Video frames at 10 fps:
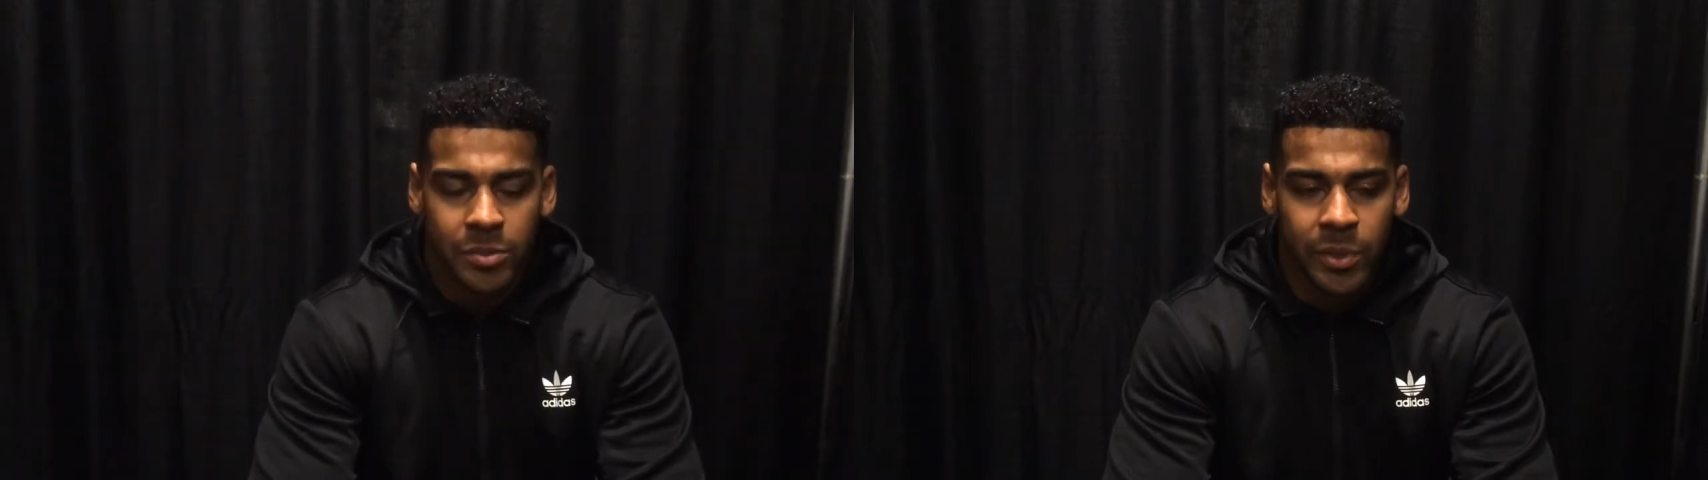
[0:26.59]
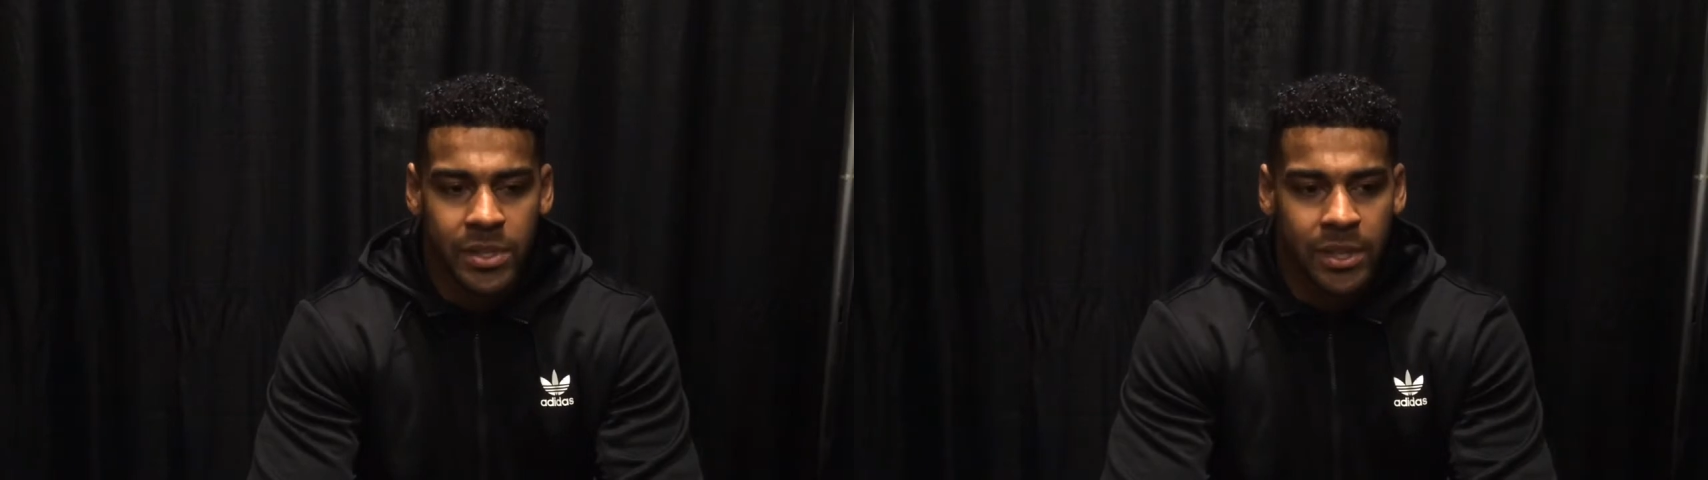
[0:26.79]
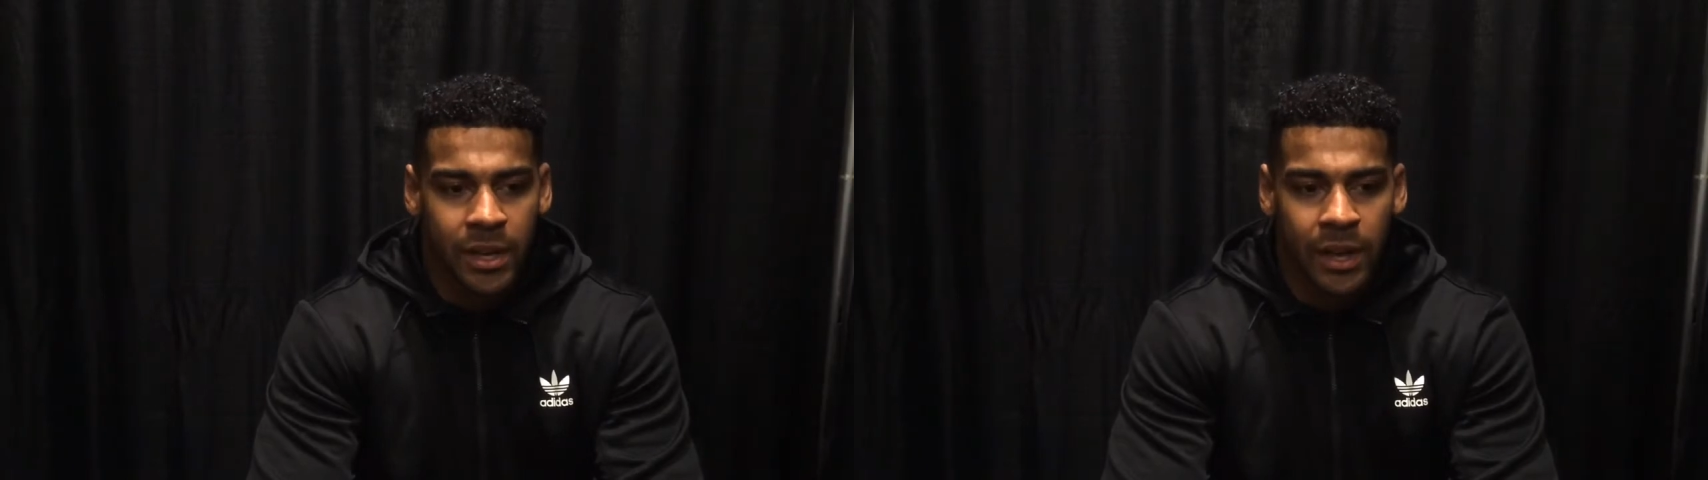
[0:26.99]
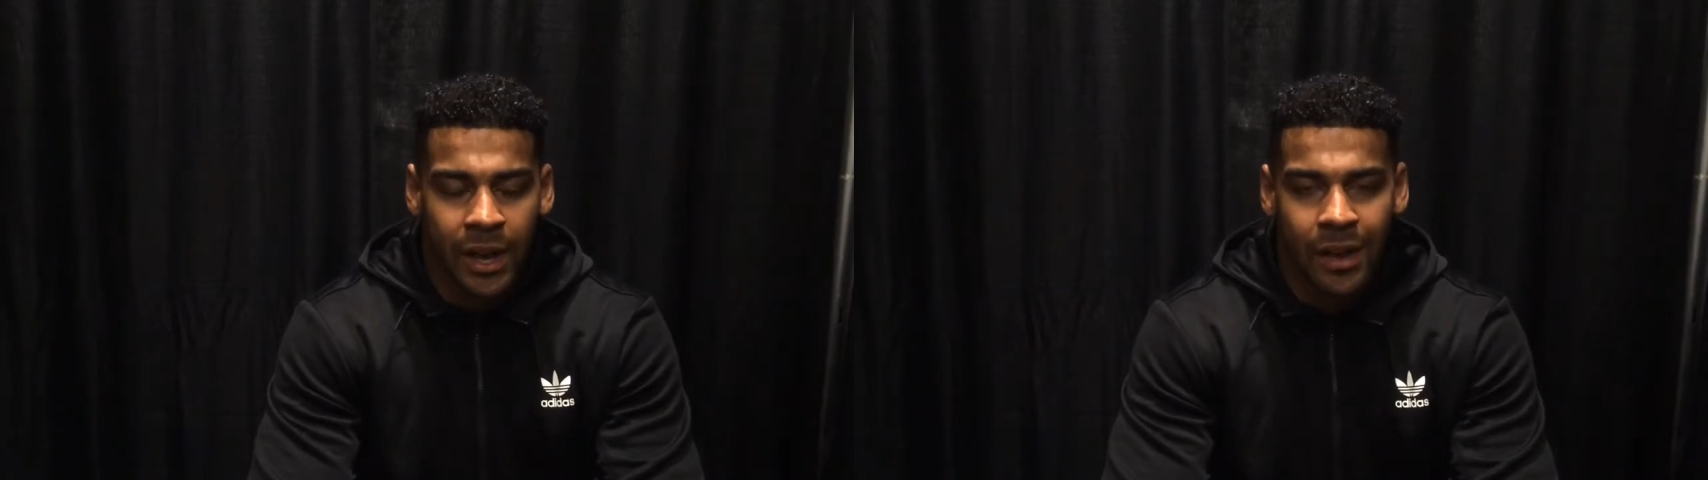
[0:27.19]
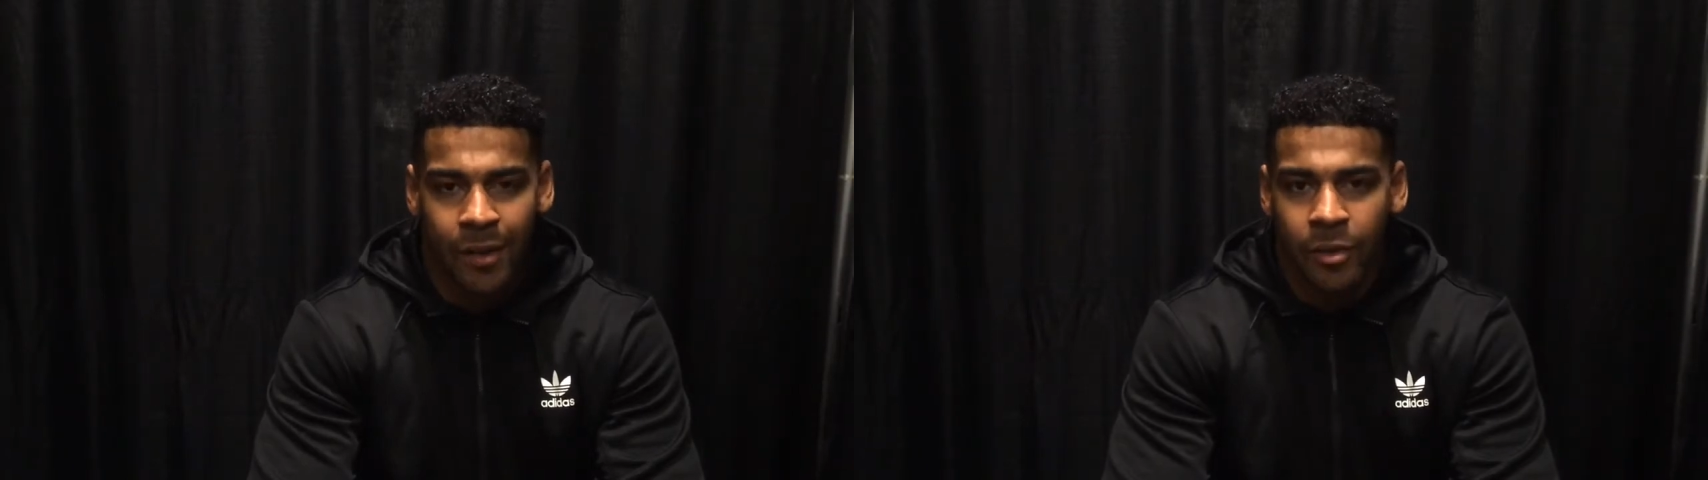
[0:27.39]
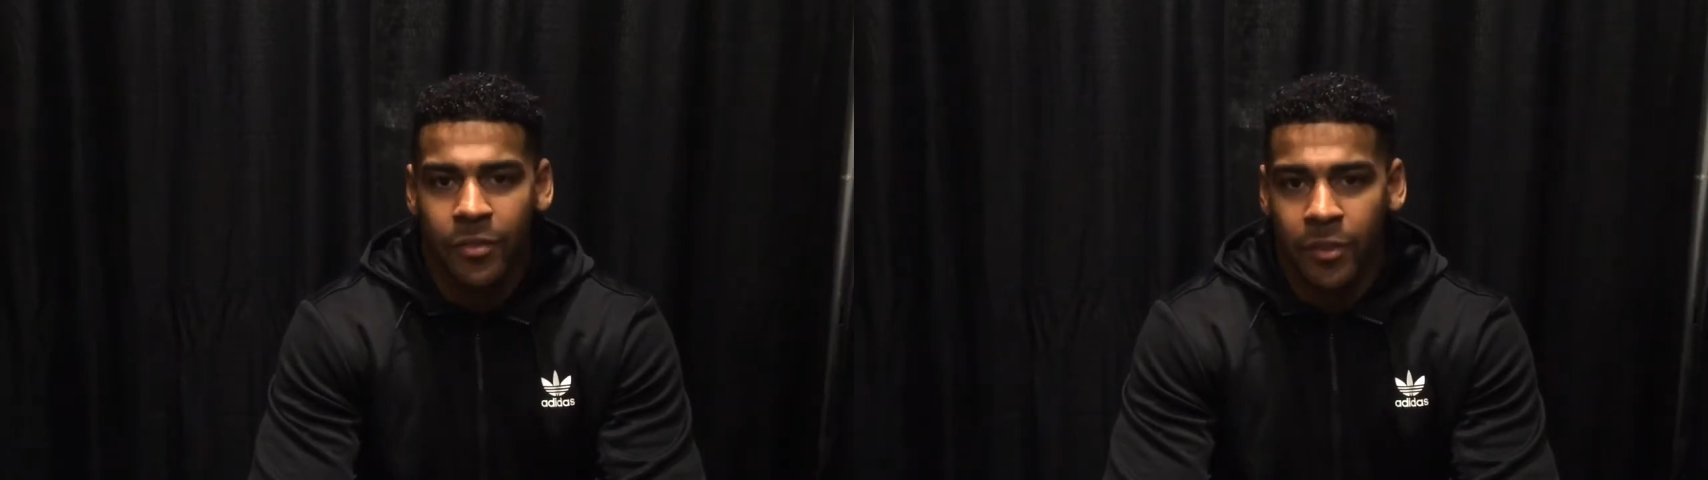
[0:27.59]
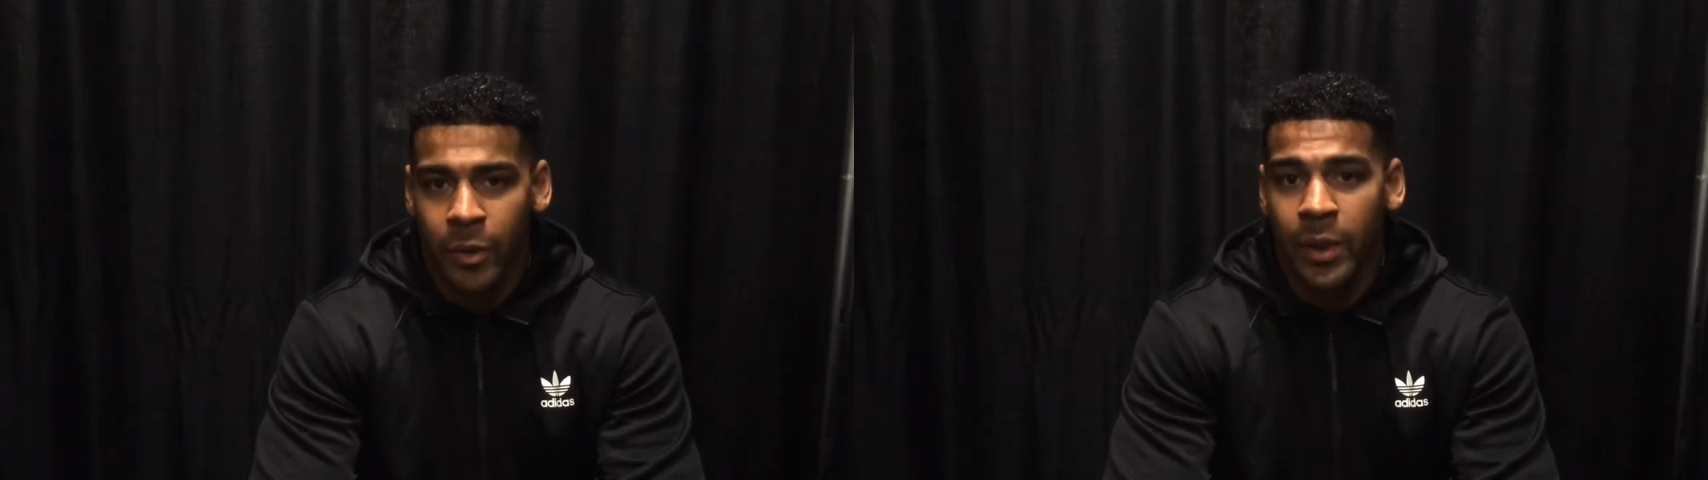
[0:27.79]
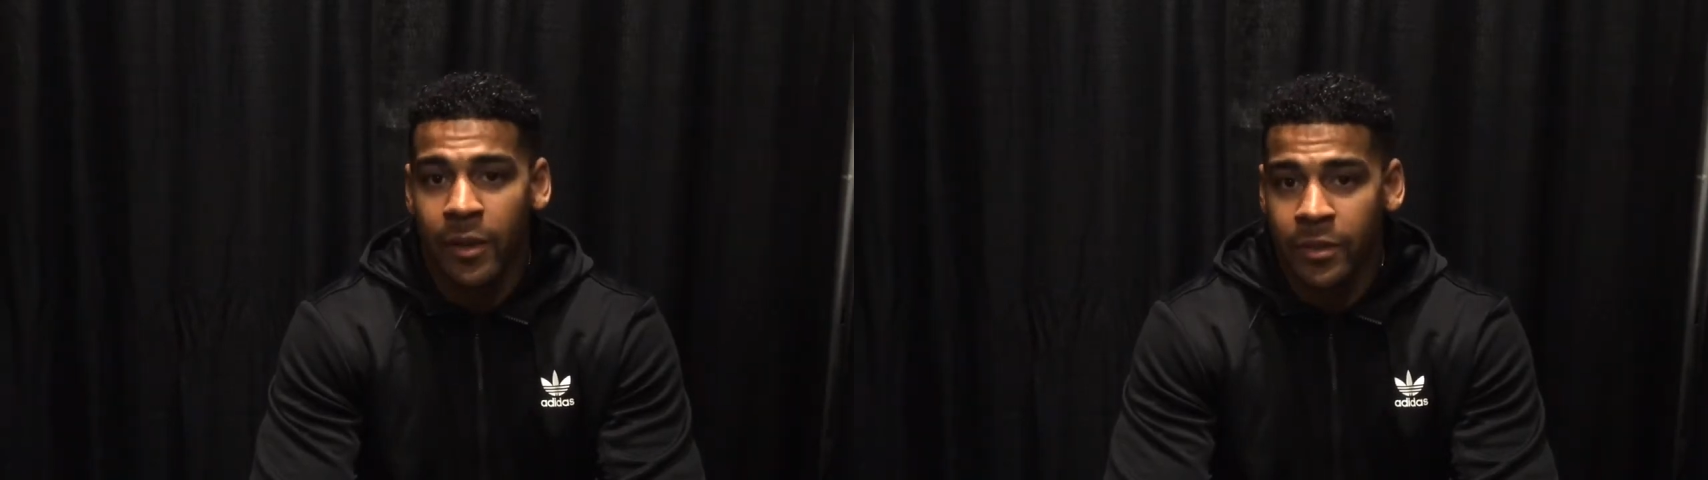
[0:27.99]
But I really feel
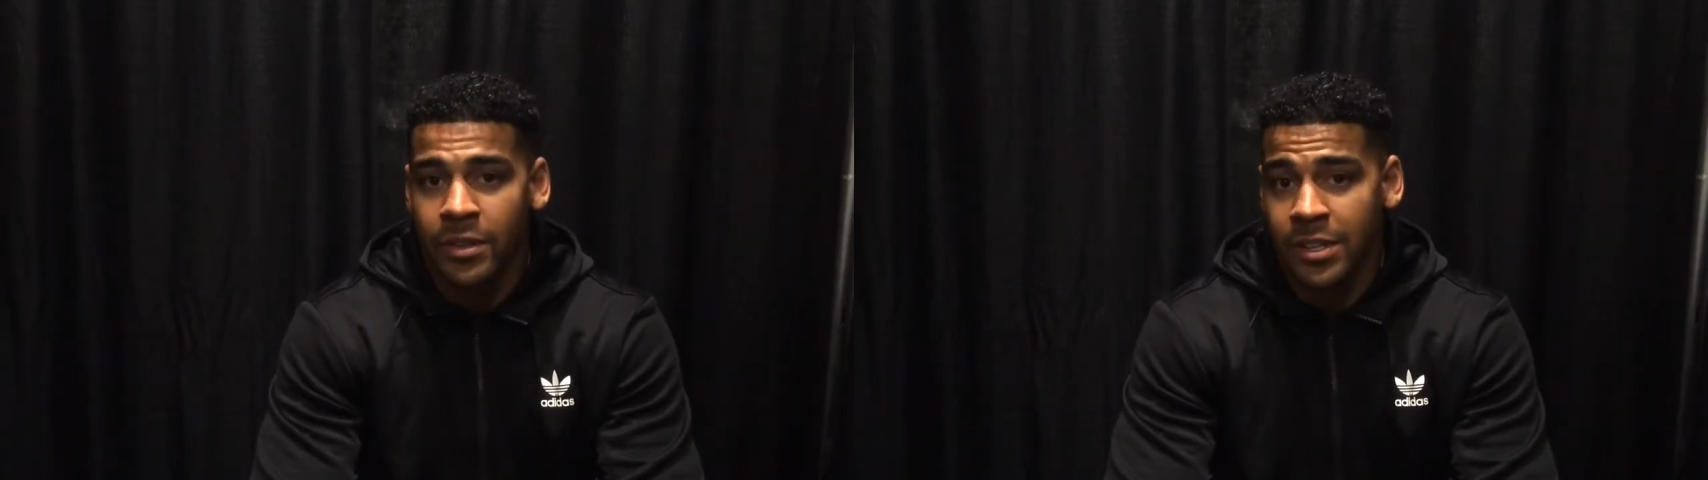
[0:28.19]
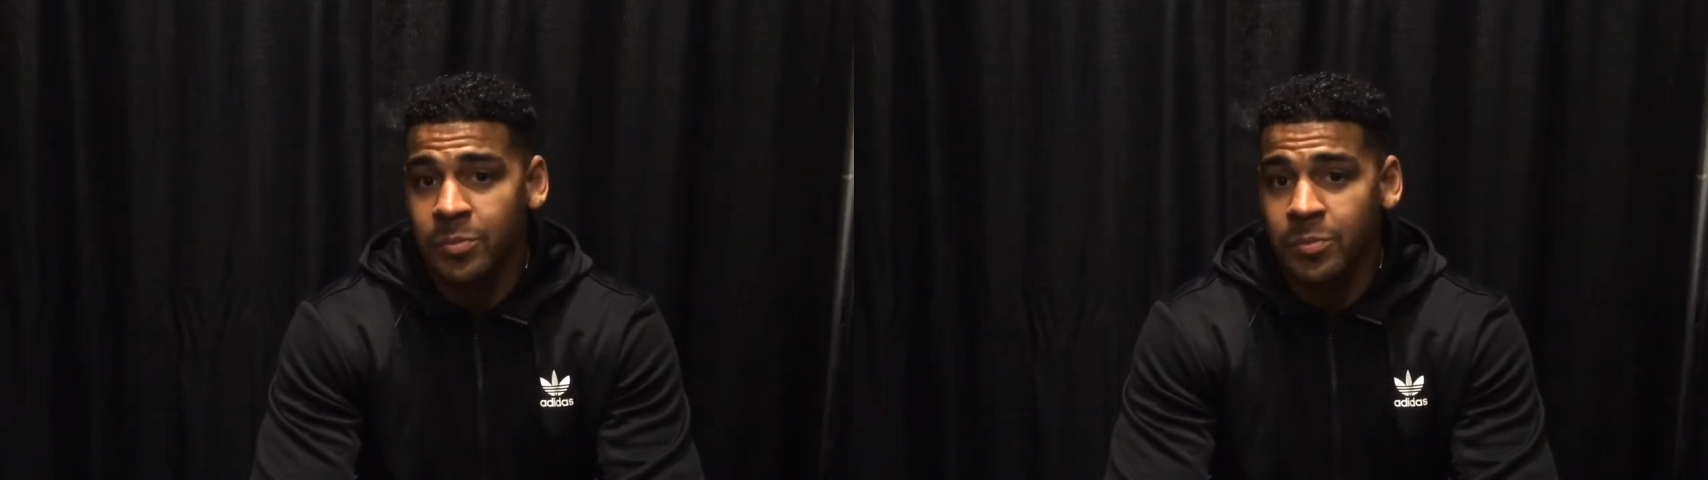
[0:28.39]
like we have a